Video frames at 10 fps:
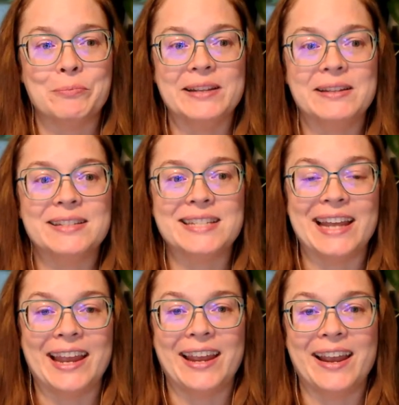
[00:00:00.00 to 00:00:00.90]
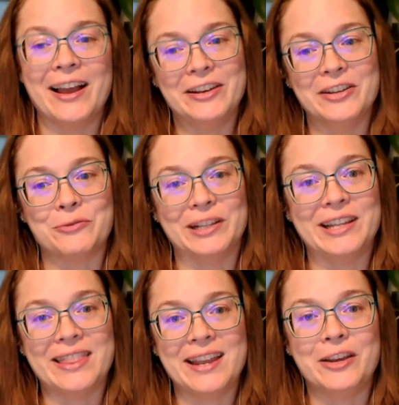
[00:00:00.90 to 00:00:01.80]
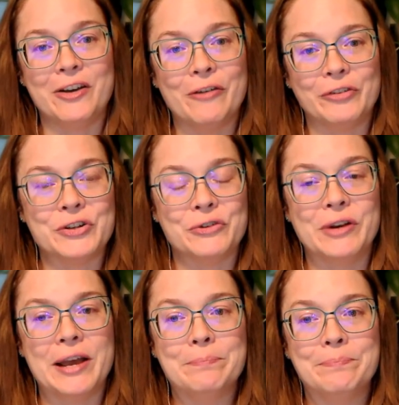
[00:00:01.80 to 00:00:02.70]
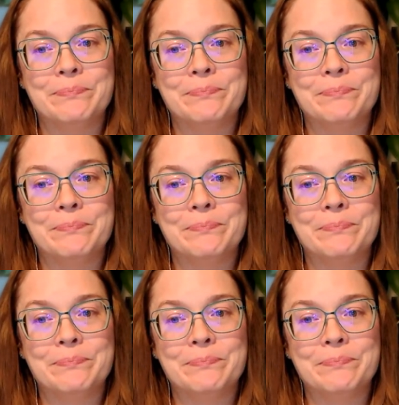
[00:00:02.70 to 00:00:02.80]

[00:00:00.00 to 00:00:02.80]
but today I just really thank you all for showing up.